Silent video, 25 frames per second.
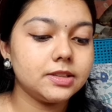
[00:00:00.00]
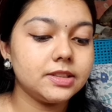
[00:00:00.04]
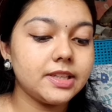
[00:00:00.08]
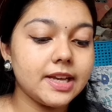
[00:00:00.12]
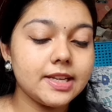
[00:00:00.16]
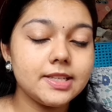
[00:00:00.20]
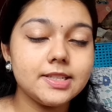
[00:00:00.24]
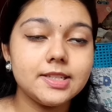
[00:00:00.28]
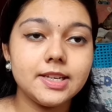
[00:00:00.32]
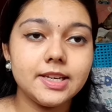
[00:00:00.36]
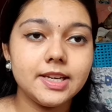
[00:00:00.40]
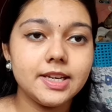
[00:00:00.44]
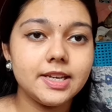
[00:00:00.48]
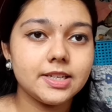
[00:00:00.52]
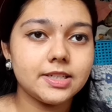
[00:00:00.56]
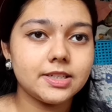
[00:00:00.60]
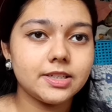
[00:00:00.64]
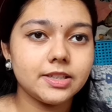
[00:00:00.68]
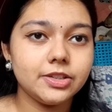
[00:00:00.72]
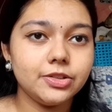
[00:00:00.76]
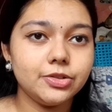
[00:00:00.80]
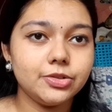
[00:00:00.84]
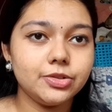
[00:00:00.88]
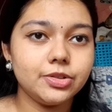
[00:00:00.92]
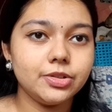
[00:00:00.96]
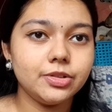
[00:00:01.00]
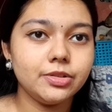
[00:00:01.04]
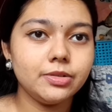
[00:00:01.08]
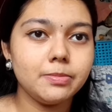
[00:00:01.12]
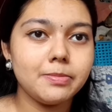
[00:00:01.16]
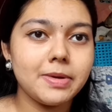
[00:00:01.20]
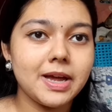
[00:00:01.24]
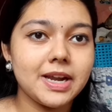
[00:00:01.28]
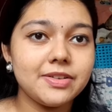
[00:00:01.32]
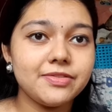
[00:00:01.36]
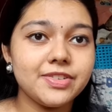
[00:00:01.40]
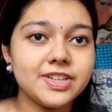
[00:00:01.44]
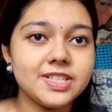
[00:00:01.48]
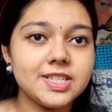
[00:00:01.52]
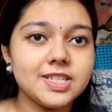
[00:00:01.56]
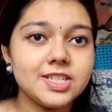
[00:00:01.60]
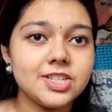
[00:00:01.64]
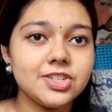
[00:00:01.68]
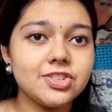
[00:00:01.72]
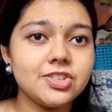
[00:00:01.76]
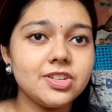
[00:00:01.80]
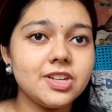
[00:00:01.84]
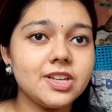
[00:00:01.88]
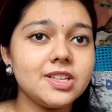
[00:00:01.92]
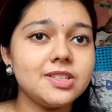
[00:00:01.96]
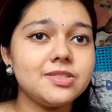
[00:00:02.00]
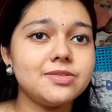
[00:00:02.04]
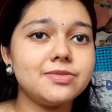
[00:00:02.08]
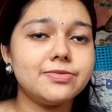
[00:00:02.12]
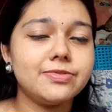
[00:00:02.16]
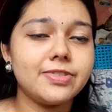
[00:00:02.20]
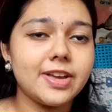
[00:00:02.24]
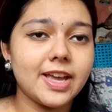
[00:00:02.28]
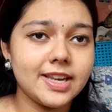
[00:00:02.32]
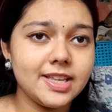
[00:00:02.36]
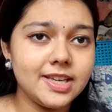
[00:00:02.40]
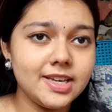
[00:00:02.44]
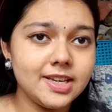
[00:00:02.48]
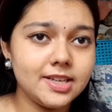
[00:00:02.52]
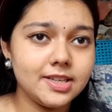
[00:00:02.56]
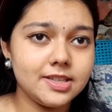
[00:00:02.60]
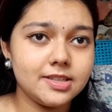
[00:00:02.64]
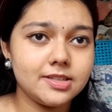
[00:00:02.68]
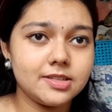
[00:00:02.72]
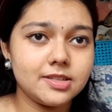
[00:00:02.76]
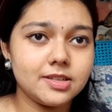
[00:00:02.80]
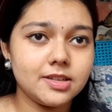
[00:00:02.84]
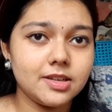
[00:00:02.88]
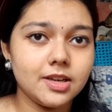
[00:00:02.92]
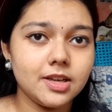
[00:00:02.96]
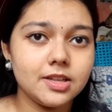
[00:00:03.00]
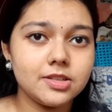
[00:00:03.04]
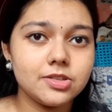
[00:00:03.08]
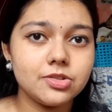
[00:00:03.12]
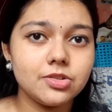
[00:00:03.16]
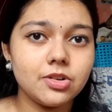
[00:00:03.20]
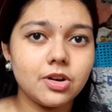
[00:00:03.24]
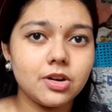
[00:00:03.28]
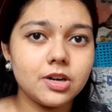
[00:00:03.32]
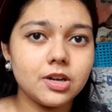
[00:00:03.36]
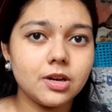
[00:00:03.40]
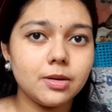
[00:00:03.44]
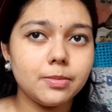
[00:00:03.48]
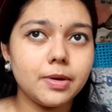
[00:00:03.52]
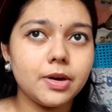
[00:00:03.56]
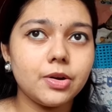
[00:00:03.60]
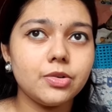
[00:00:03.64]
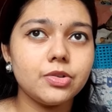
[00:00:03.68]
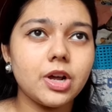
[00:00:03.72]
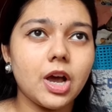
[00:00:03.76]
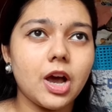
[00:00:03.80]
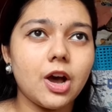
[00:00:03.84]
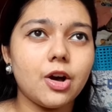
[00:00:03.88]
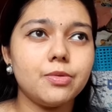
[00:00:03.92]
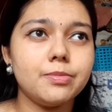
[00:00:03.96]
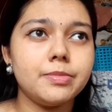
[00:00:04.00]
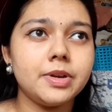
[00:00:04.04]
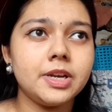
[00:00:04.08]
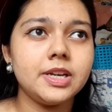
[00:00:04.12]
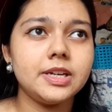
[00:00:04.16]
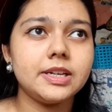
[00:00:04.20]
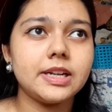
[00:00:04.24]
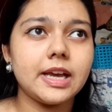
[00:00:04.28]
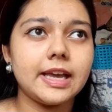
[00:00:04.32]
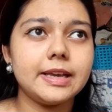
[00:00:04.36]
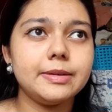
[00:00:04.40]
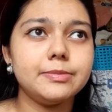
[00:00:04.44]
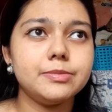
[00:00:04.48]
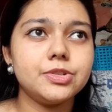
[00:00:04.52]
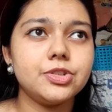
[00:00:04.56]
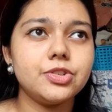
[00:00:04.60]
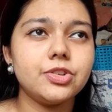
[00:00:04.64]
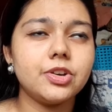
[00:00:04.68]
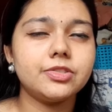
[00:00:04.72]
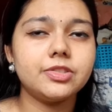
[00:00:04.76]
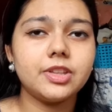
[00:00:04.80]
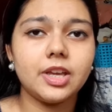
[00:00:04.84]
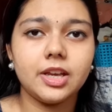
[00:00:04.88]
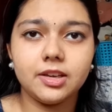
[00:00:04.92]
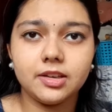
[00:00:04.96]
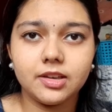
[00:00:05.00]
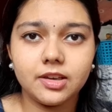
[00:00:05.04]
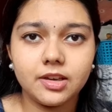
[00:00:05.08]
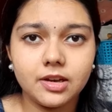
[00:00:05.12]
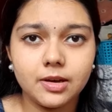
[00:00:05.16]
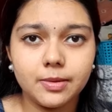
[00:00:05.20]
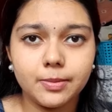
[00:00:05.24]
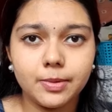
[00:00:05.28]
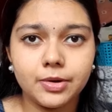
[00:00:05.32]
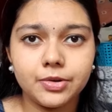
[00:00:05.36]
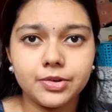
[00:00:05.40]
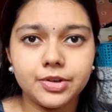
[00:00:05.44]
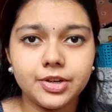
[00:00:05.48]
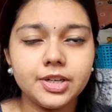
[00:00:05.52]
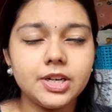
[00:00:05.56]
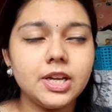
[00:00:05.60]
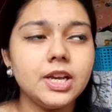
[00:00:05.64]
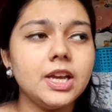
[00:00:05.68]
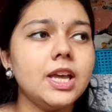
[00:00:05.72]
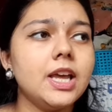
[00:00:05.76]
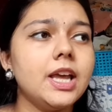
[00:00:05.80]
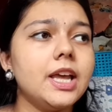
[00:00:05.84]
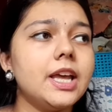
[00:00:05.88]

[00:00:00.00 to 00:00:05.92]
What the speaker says: that's it, you know. Manifestation is very easy. It's not about how many times you are thinking about it.